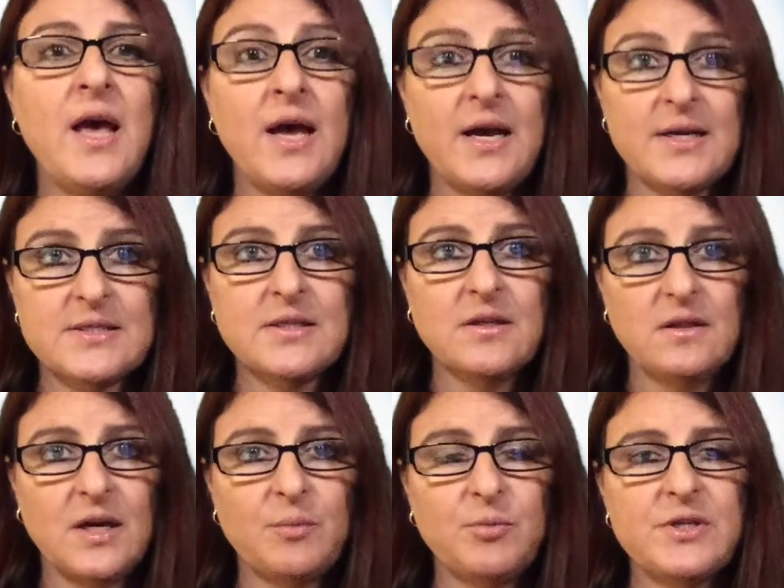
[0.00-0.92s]
As an
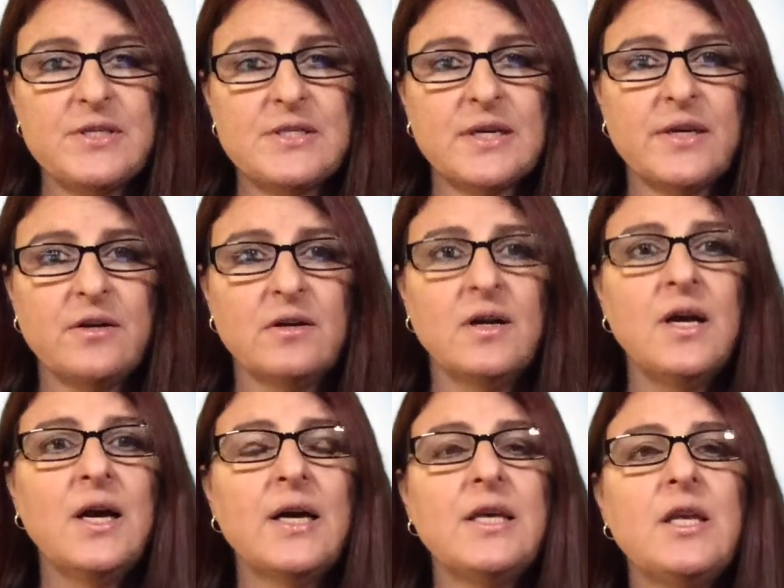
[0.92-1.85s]
elaborate designer,
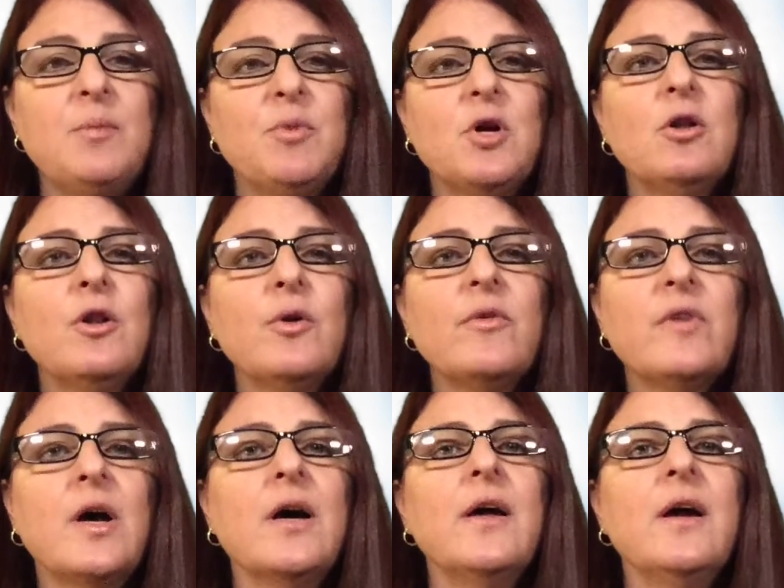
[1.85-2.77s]
I keep a close eye